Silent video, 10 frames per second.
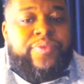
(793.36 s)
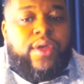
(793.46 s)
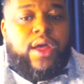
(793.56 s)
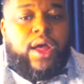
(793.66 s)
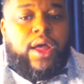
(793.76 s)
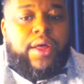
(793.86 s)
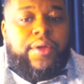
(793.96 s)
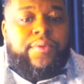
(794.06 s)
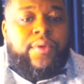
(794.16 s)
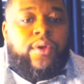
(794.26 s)
uh,
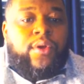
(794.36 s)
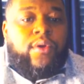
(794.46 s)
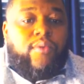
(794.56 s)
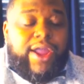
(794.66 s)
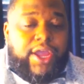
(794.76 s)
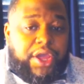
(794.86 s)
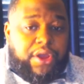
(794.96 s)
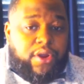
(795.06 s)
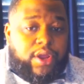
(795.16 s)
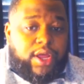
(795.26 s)
right
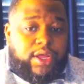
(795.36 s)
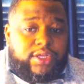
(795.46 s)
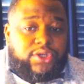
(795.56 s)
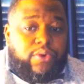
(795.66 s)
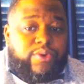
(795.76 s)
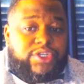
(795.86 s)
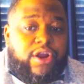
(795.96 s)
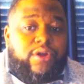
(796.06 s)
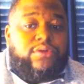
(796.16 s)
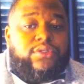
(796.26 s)
here, so the
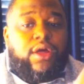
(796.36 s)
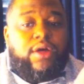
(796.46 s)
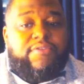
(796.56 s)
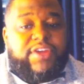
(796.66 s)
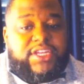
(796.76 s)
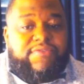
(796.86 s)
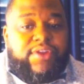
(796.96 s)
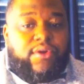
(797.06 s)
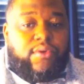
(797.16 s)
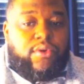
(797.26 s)
returns of a
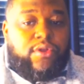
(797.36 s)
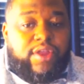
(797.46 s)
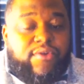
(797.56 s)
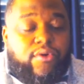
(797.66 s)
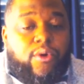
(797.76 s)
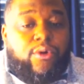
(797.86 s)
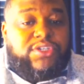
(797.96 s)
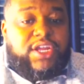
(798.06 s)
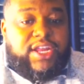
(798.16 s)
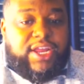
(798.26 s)
dividend growers
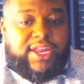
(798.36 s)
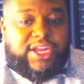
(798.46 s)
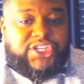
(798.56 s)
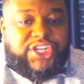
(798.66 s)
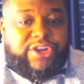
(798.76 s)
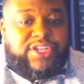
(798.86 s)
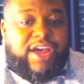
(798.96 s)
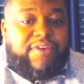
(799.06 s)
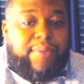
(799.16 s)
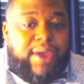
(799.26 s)
in this year's
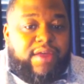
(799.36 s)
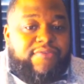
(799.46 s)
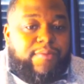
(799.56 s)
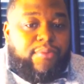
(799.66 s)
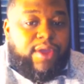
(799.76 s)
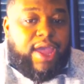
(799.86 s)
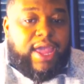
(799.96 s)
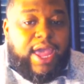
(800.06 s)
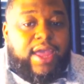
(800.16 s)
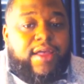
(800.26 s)
have a beta of
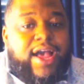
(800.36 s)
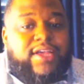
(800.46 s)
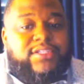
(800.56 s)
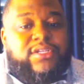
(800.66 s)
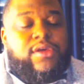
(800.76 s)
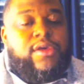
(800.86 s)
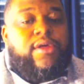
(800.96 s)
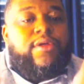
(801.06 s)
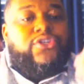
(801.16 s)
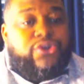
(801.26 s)
0.88, has
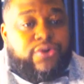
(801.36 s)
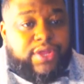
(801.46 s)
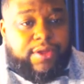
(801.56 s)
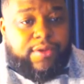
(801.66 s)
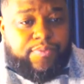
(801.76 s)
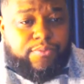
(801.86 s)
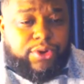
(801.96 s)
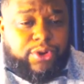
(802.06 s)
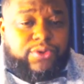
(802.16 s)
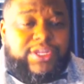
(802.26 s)
generally
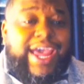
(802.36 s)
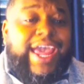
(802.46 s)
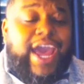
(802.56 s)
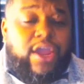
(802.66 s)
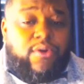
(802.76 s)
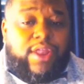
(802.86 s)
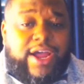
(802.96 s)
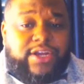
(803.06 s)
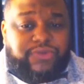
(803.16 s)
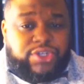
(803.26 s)
produced a
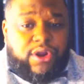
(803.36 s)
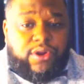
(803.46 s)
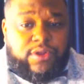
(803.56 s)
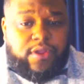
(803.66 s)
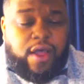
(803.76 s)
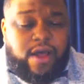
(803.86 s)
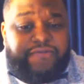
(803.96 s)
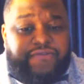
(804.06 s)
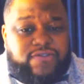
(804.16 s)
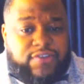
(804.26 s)
annualized return of
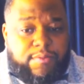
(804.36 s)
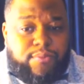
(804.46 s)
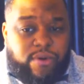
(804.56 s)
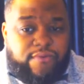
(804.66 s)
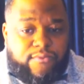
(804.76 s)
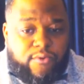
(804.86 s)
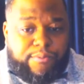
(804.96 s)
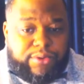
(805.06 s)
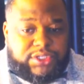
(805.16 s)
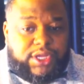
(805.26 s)

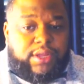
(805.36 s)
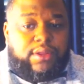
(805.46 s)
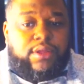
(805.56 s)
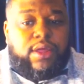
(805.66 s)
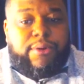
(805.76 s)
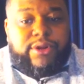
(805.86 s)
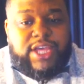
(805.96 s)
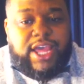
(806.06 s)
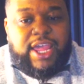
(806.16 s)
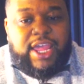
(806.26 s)
10.4% compared
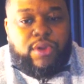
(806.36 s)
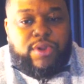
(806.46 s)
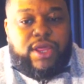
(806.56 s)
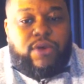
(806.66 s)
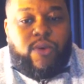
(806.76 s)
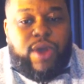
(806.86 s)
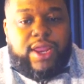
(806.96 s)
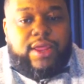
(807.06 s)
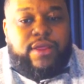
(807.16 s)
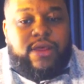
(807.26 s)
to a equally weighted